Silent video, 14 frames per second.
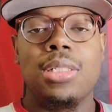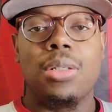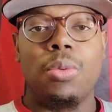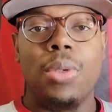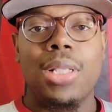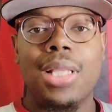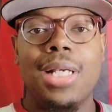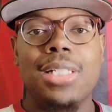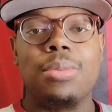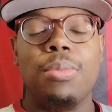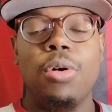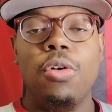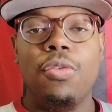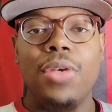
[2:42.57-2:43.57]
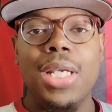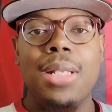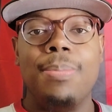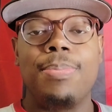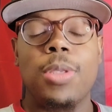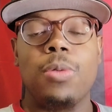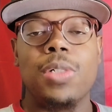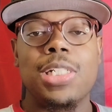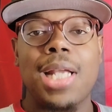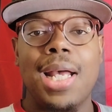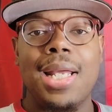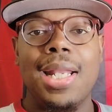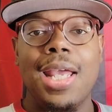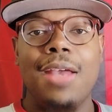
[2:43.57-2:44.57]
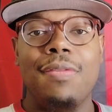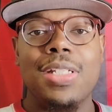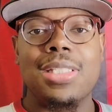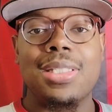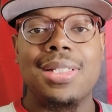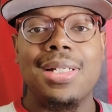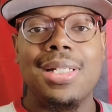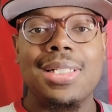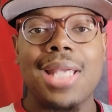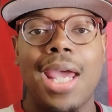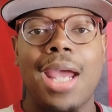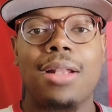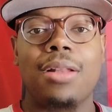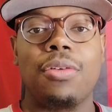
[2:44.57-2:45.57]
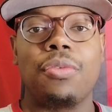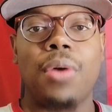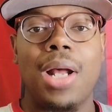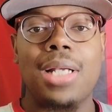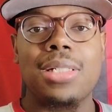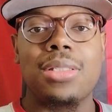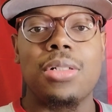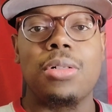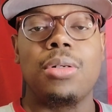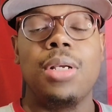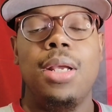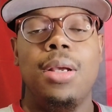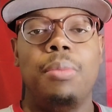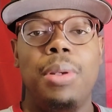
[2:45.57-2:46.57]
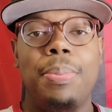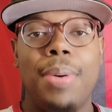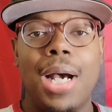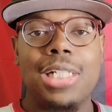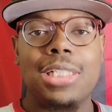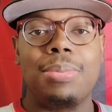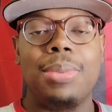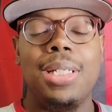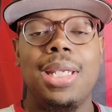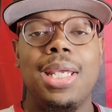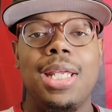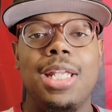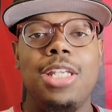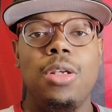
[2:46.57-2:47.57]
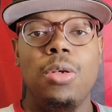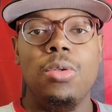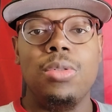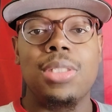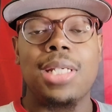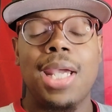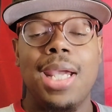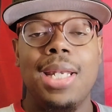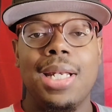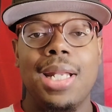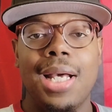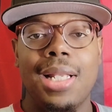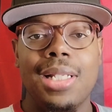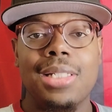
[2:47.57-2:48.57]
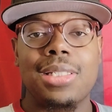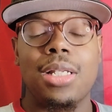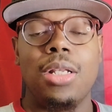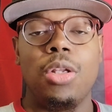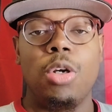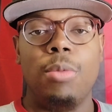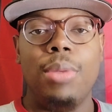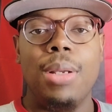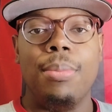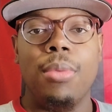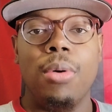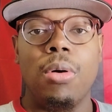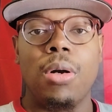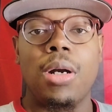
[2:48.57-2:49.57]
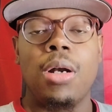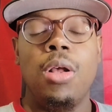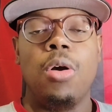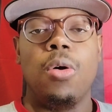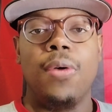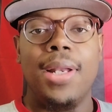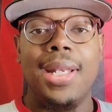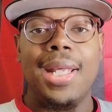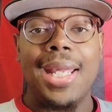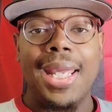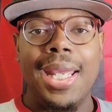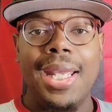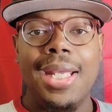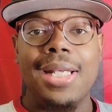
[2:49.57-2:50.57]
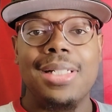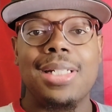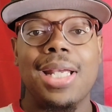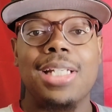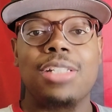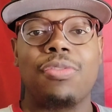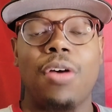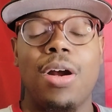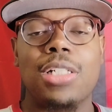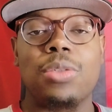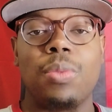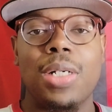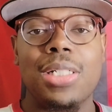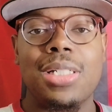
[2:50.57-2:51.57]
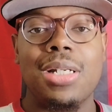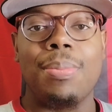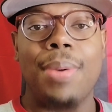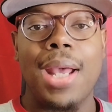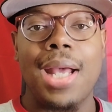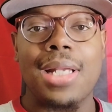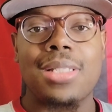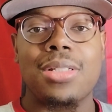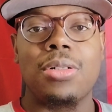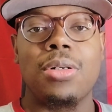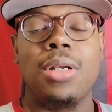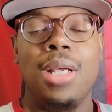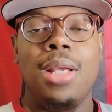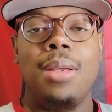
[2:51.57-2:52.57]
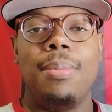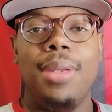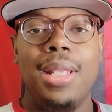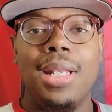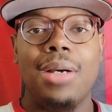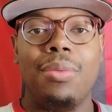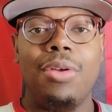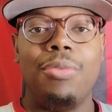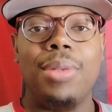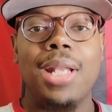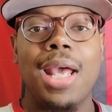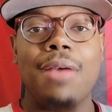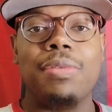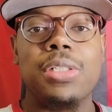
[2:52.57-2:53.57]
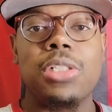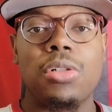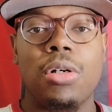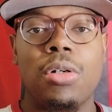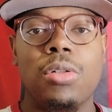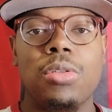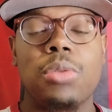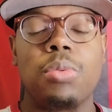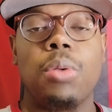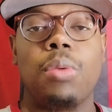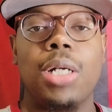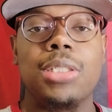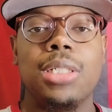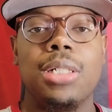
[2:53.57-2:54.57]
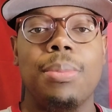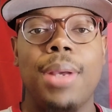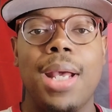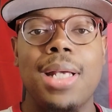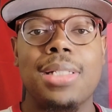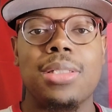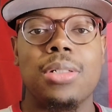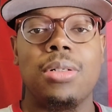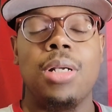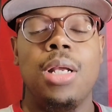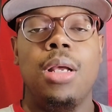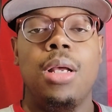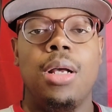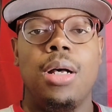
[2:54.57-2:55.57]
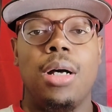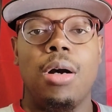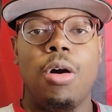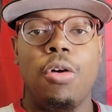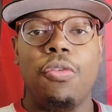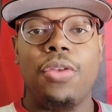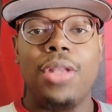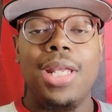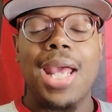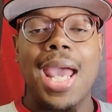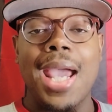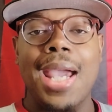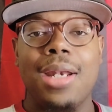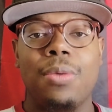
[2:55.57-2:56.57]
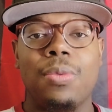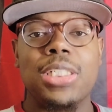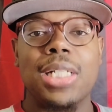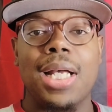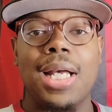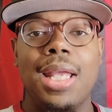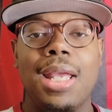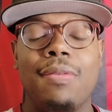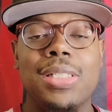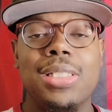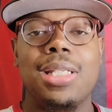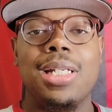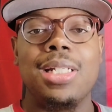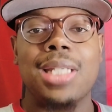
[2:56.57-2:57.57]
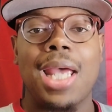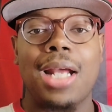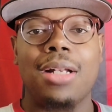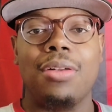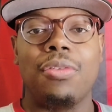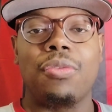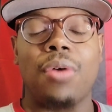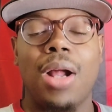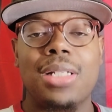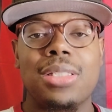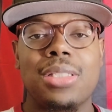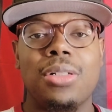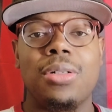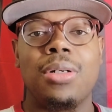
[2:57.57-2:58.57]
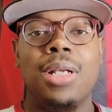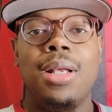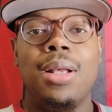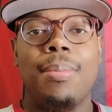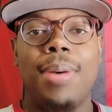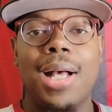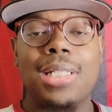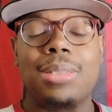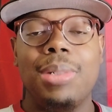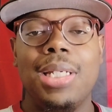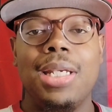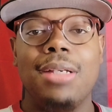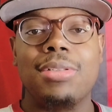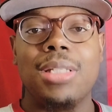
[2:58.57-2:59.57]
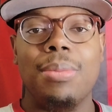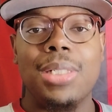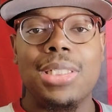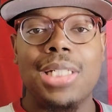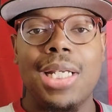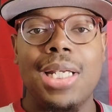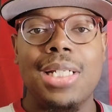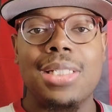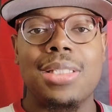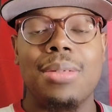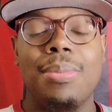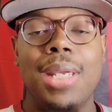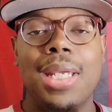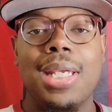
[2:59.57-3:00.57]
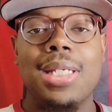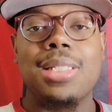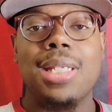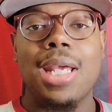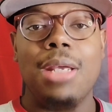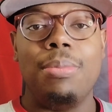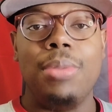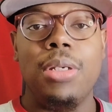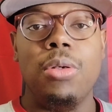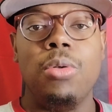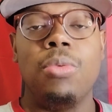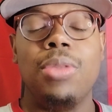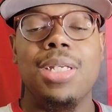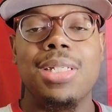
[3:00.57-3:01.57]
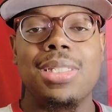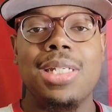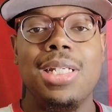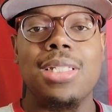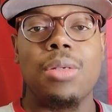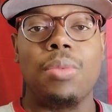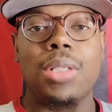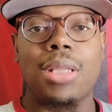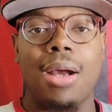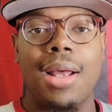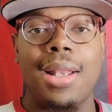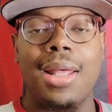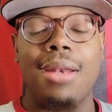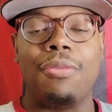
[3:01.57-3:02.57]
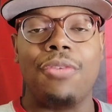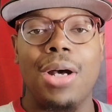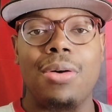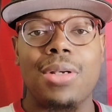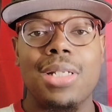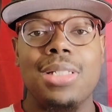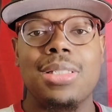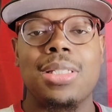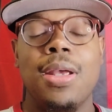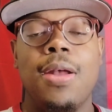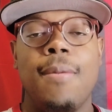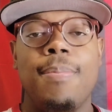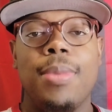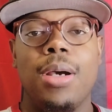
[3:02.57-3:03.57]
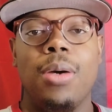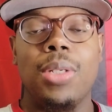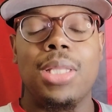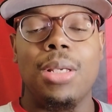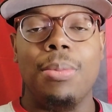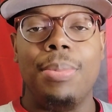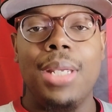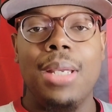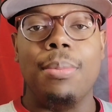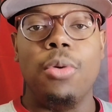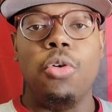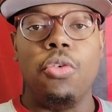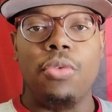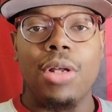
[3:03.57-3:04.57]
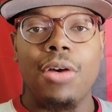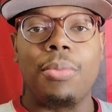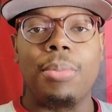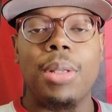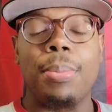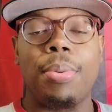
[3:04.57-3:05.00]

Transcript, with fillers: So with us moving Rashaan Evans to this active roster, we possibly can use Kaden Elliss a little bit more on the edge as far as rushing the passer, being that we've been having struggles with rushing the passer. Uh, hopefully, adding Rashaan Evans to this active roster possibly gives him a chance to make his debut this season with the Atlanta Falcons, uh, with him being moved up from the